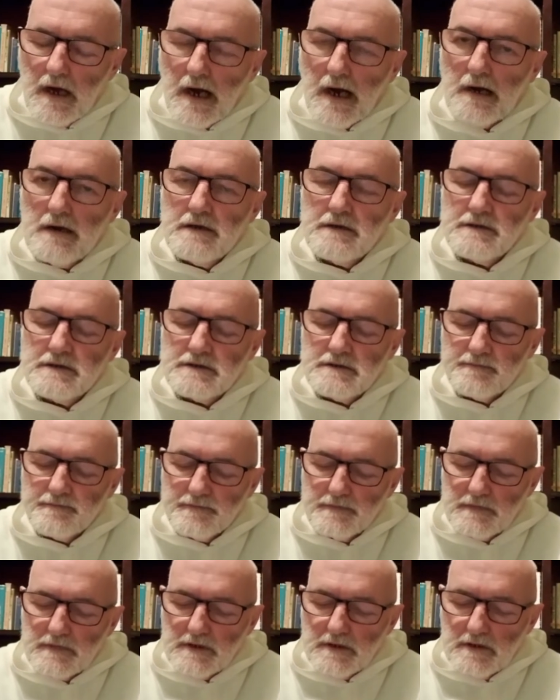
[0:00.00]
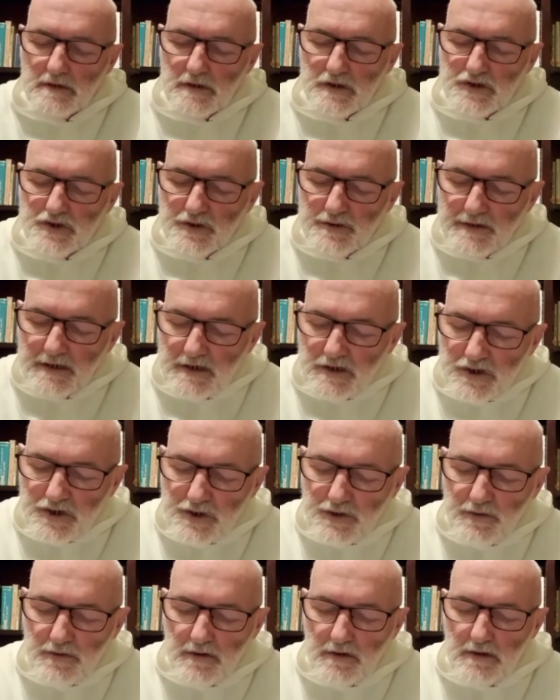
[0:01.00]
Ireland should
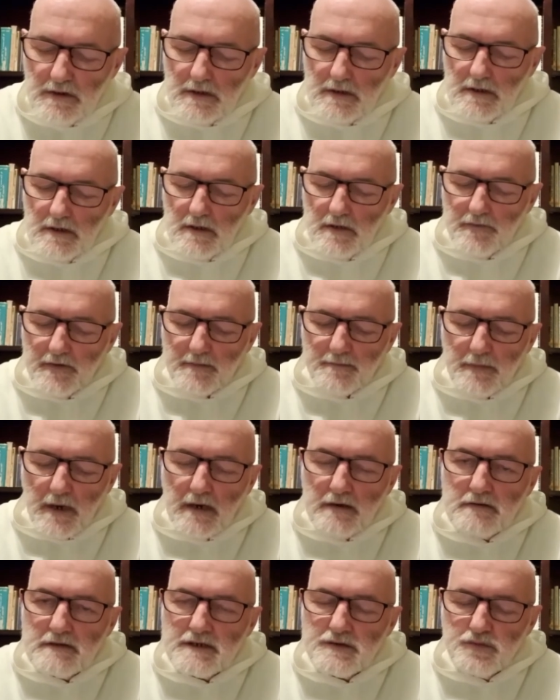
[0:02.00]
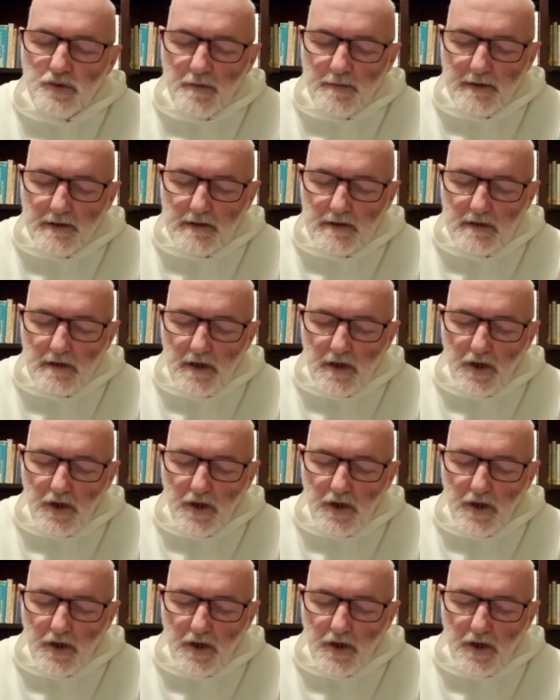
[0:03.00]
ensure that migrant women